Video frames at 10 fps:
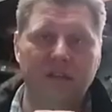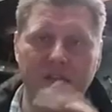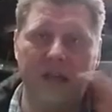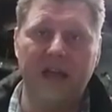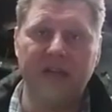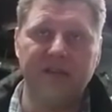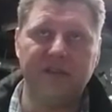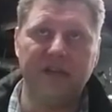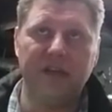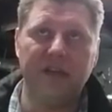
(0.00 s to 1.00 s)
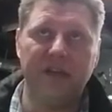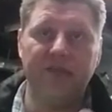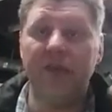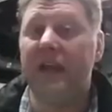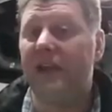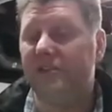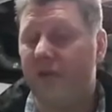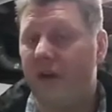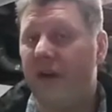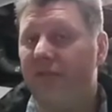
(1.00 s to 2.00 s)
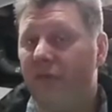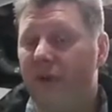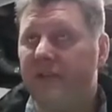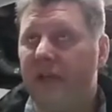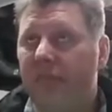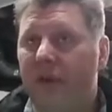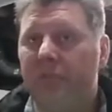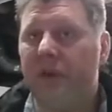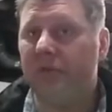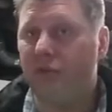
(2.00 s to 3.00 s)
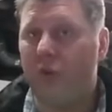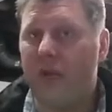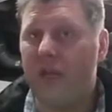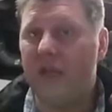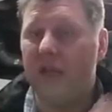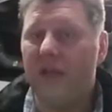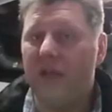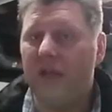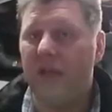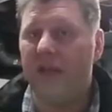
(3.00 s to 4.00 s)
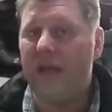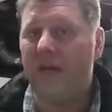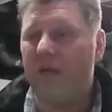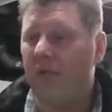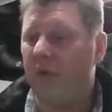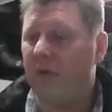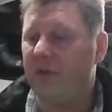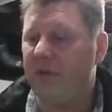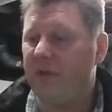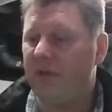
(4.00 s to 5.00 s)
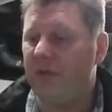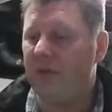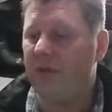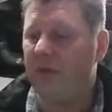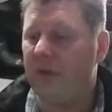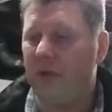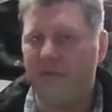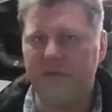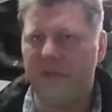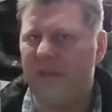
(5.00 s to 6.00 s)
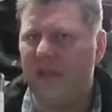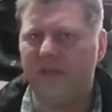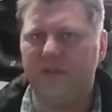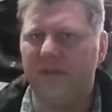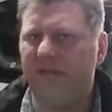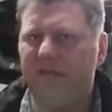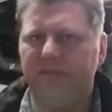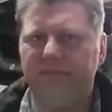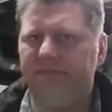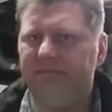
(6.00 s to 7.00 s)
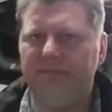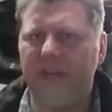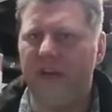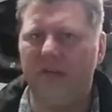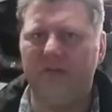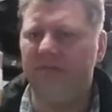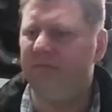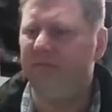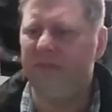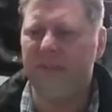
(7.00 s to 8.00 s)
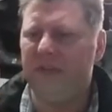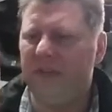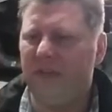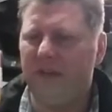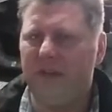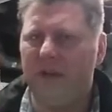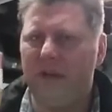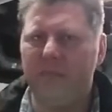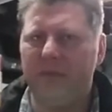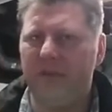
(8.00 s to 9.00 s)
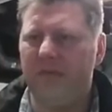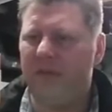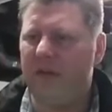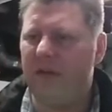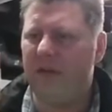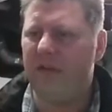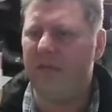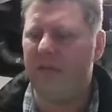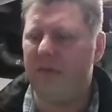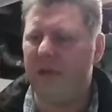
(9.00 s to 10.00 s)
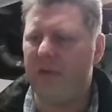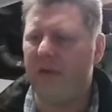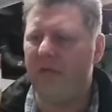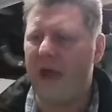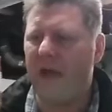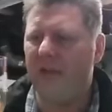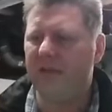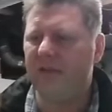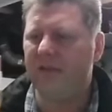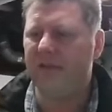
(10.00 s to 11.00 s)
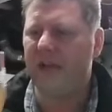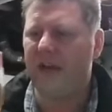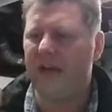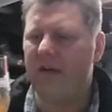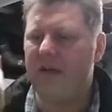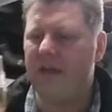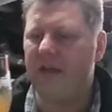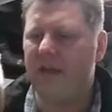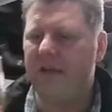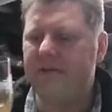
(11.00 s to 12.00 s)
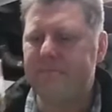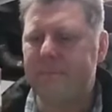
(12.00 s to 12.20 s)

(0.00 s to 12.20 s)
the last uh, three days, sorry, not four days, I bumped it up to 20. And now what I'm going to do, um, just let things sort of, you know, clear up a little, clear out a little bit. But I'm going to rack this into secondary, I think.